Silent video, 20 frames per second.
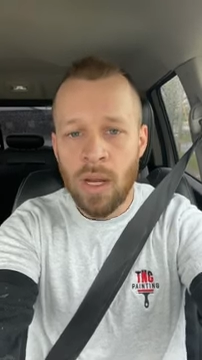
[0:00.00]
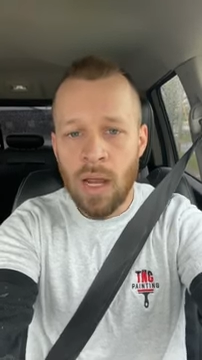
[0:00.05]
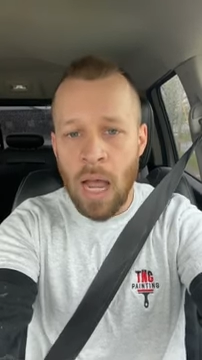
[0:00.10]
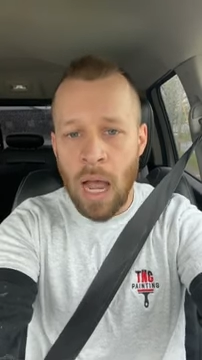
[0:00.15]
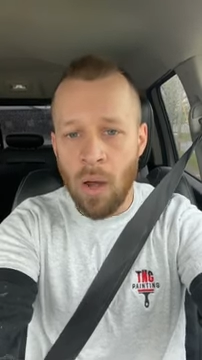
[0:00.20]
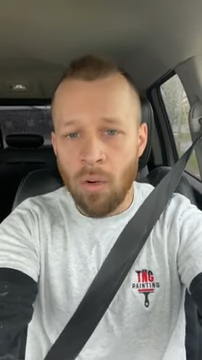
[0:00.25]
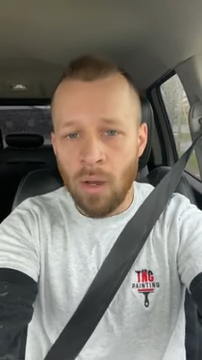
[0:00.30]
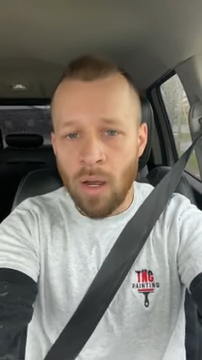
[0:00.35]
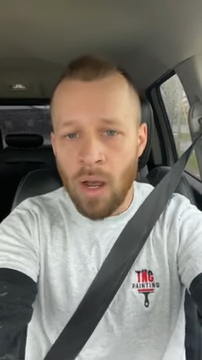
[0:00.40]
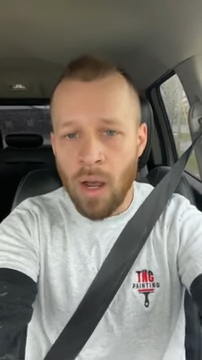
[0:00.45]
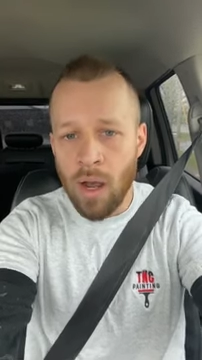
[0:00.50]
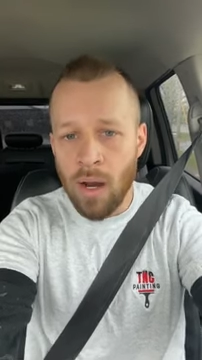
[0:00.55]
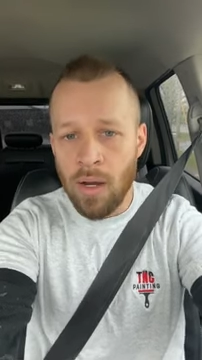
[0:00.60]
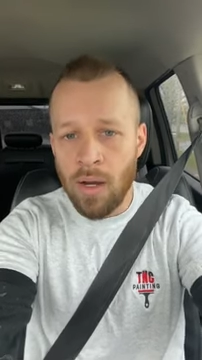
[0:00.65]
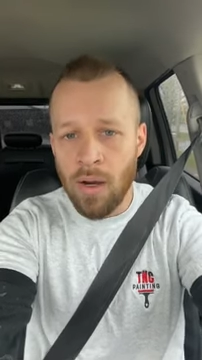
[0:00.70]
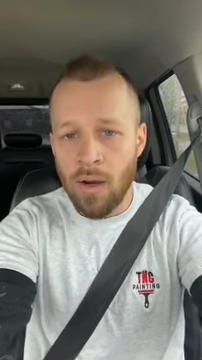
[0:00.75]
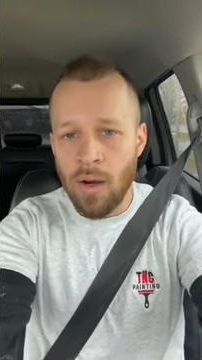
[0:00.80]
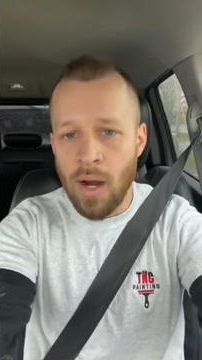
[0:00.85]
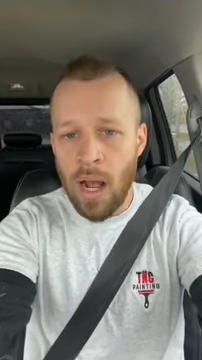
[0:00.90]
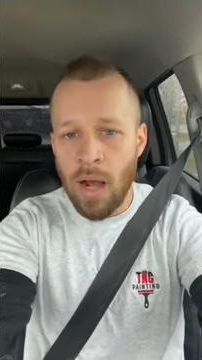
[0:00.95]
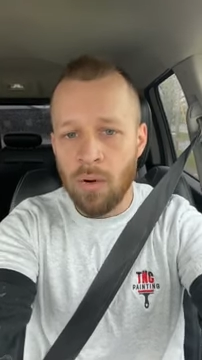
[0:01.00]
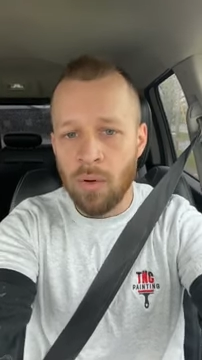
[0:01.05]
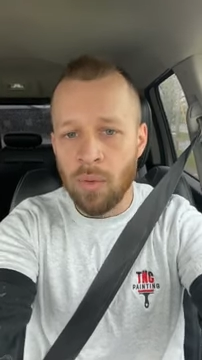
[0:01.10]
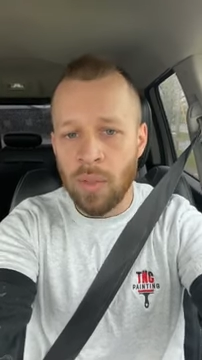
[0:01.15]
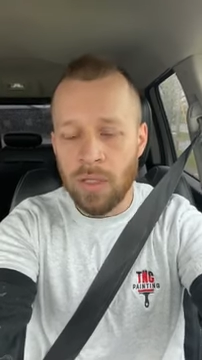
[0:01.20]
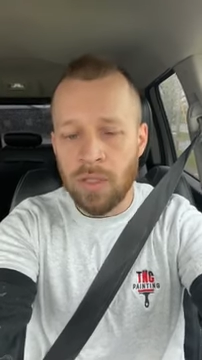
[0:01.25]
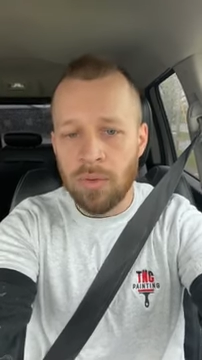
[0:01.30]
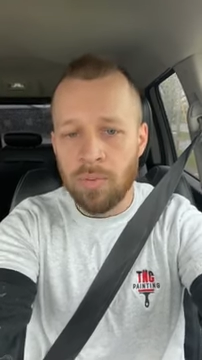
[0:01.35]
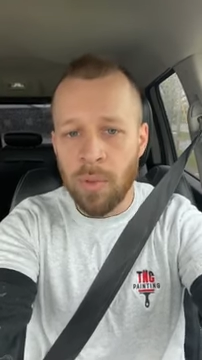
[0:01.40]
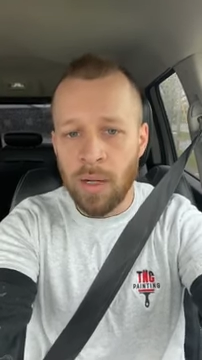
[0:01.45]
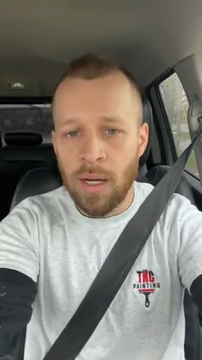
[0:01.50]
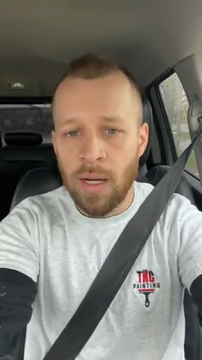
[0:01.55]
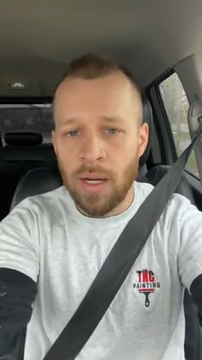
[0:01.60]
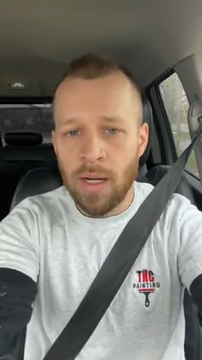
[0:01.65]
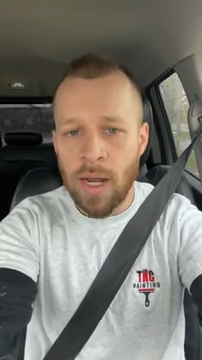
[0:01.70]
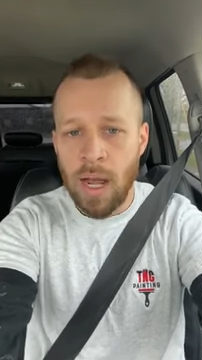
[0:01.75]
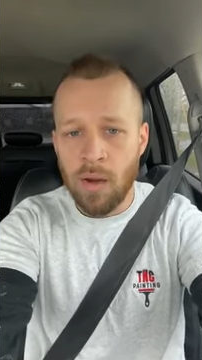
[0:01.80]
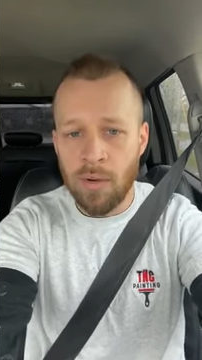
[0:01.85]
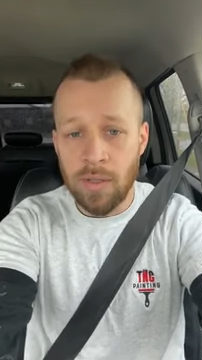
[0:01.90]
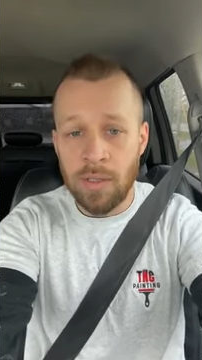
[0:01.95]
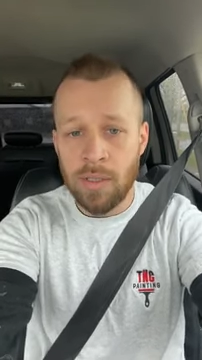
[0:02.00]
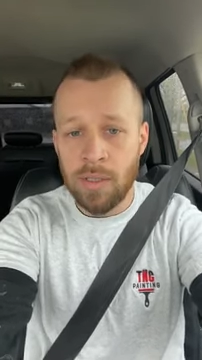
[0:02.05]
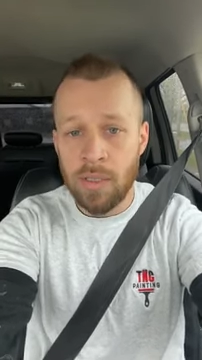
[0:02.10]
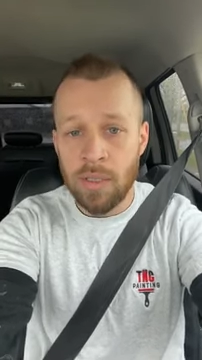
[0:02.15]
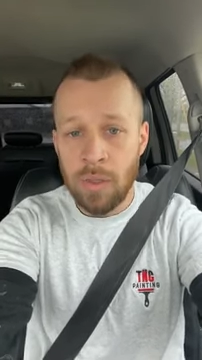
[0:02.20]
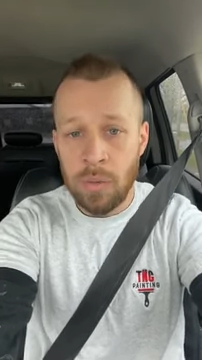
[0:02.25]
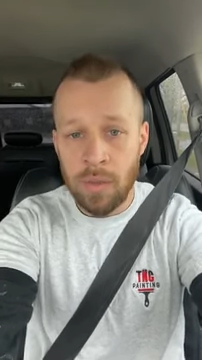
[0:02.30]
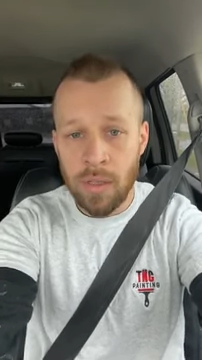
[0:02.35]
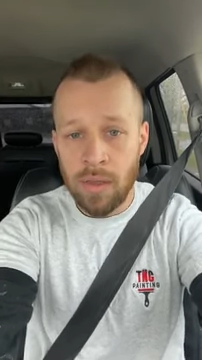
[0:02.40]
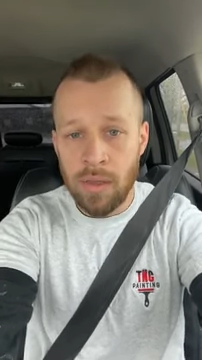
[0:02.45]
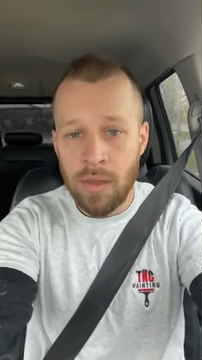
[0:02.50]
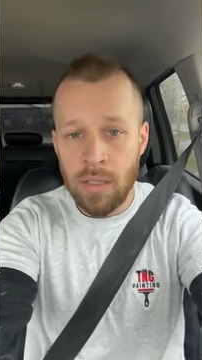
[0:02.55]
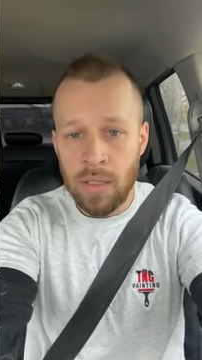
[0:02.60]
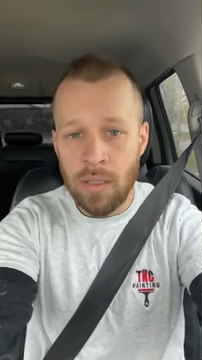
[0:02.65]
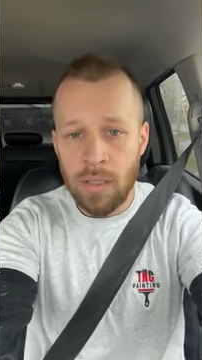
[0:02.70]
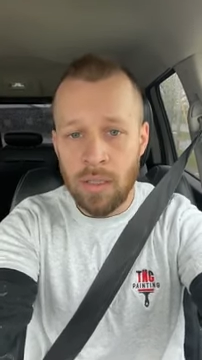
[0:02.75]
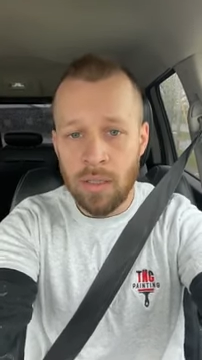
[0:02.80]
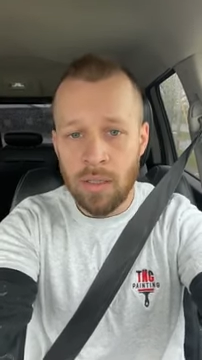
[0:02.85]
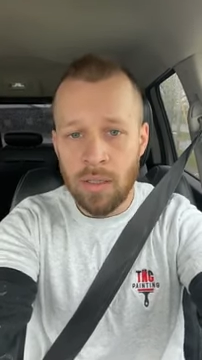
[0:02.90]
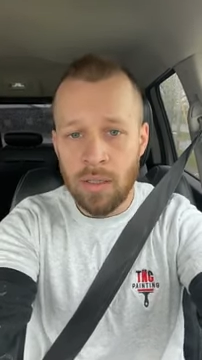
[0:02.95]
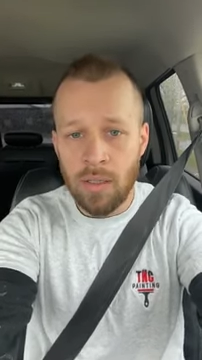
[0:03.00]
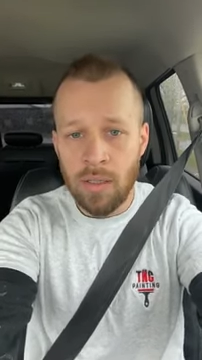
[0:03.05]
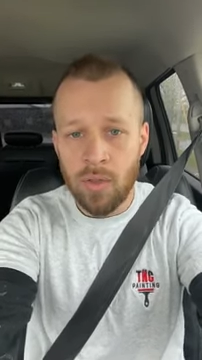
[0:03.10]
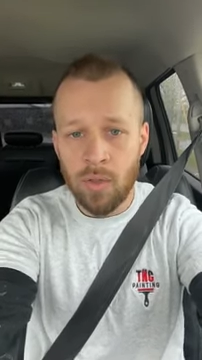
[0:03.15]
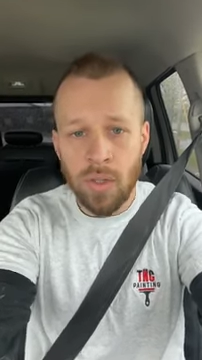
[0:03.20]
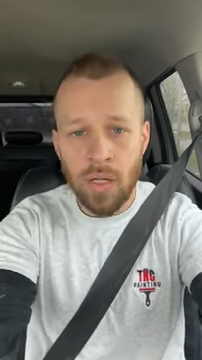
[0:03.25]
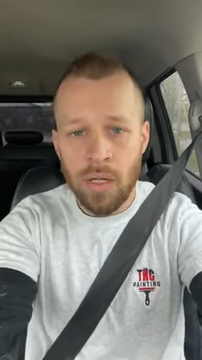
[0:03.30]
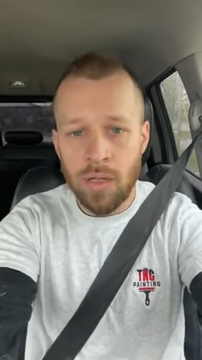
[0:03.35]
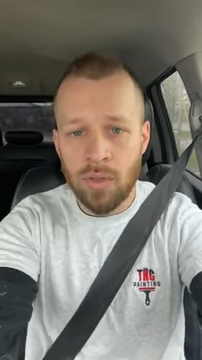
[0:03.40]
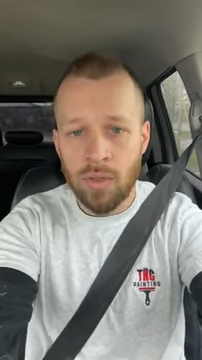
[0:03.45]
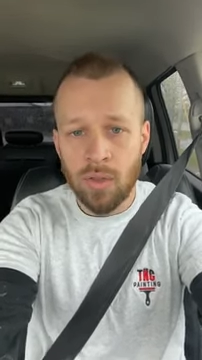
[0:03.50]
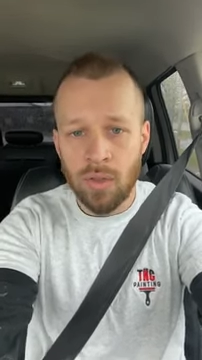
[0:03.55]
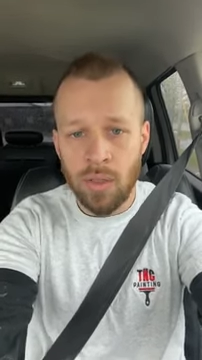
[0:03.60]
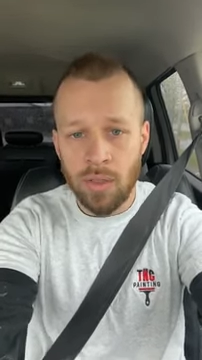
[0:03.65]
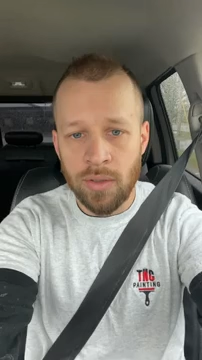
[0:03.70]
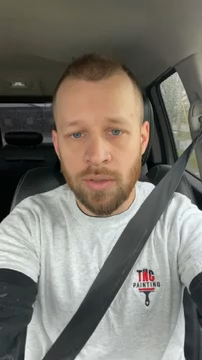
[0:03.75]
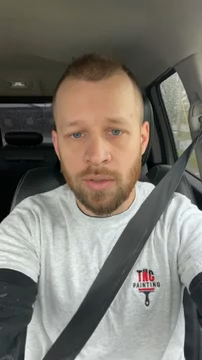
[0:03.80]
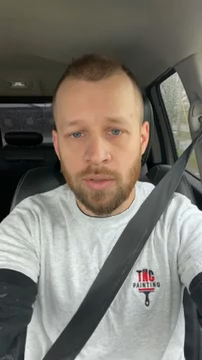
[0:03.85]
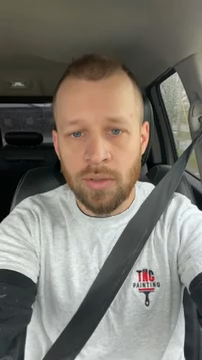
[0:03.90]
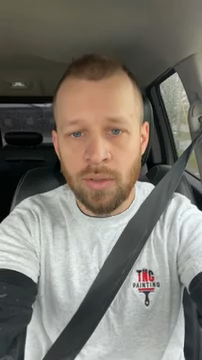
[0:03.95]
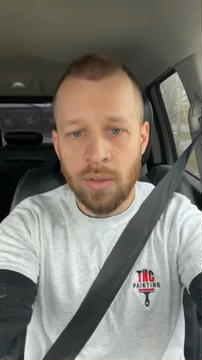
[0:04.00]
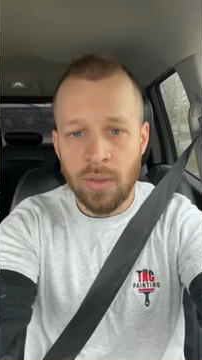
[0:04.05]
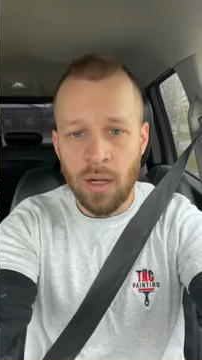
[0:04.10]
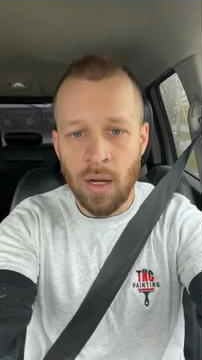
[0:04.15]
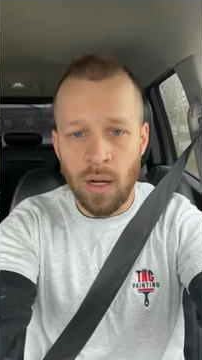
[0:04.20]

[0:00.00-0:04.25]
how to hire, how to expand, how to deal with the new interest.